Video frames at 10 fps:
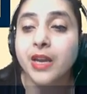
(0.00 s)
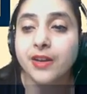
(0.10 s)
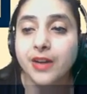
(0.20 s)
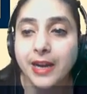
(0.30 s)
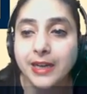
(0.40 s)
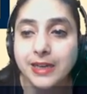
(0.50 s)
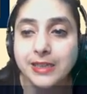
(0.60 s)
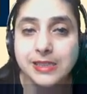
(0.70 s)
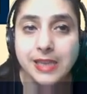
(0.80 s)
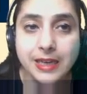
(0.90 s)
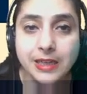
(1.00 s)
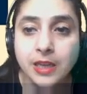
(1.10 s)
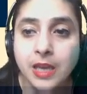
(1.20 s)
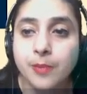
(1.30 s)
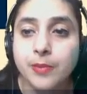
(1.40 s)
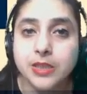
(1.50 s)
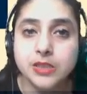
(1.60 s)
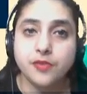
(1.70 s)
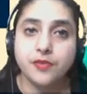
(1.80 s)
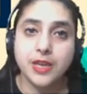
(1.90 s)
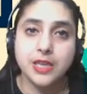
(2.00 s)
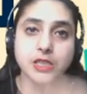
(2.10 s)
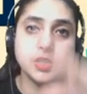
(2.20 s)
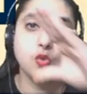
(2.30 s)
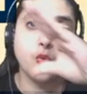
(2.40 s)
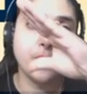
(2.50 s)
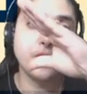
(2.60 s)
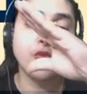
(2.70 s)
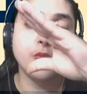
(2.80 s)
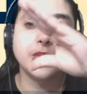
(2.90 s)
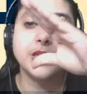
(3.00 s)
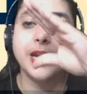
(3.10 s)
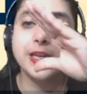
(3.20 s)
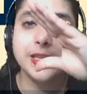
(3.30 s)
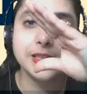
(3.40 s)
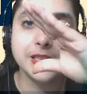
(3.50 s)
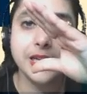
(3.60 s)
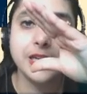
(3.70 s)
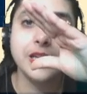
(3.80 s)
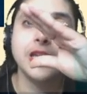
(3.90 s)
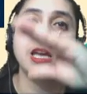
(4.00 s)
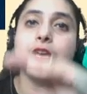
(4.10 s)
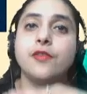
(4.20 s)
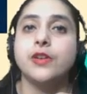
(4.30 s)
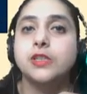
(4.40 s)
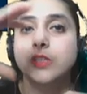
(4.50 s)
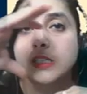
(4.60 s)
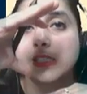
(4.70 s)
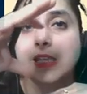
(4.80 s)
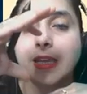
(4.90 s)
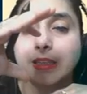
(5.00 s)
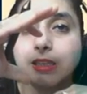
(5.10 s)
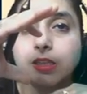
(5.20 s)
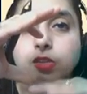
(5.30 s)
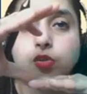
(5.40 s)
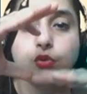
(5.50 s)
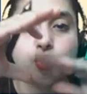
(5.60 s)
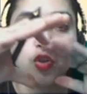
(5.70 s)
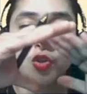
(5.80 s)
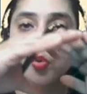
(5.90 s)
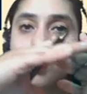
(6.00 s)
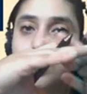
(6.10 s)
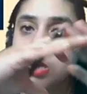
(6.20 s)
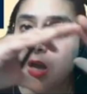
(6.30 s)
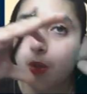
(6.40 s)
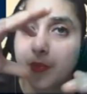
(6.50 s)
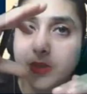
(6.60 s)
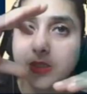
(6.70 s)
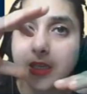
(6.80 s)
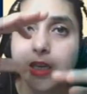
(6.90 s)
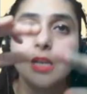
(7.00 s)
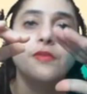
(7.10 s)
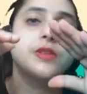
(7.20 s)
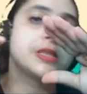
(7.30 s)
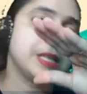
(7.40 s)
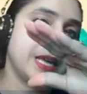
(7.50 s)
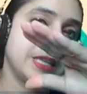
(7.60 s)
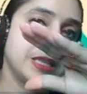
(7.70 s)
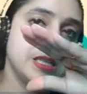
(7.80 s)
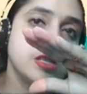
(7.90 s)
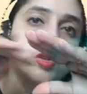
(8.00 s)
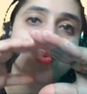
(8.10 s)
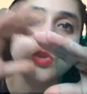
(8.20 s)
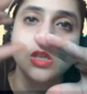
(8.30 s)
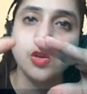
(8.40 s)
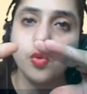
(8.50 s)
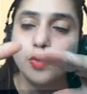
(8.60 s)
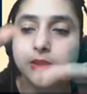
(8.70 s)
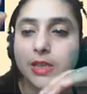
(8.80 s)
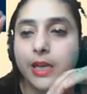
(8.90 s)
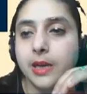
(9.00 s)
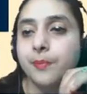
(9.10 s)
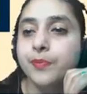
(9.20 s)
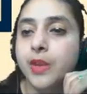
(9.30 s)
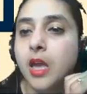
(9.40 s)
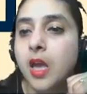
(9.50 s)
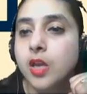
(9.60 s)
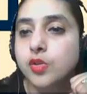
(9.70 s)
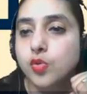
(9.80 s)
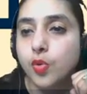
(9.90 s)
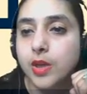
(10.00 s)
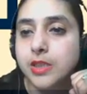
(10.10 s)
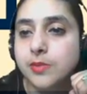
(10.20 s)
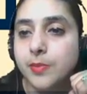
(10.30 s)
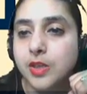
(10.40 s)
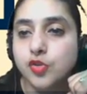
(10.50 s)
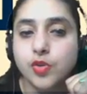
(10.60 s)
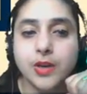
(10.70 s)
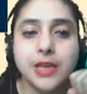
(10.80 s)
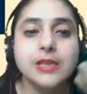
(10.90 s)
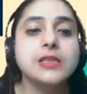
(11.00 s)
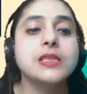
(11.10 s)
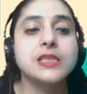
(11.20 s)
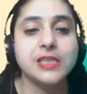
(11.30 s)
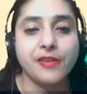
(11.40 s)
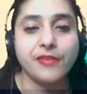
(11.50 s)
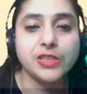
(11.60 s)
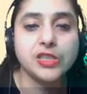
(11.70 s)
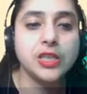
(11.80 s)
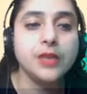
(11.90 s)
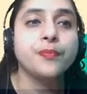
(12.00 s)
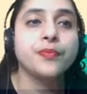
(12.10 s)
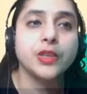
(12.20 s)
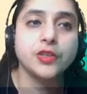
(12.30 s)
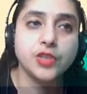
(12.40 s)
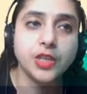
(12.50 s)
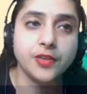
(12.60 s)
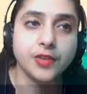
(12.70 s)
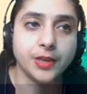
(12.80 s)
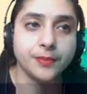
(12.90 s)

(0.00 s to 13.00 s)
right hand side, because the face is open from the right hand side. If it is like this, so use the upper scale. If it's like this, use the lower scale. So its measure is 70 degree.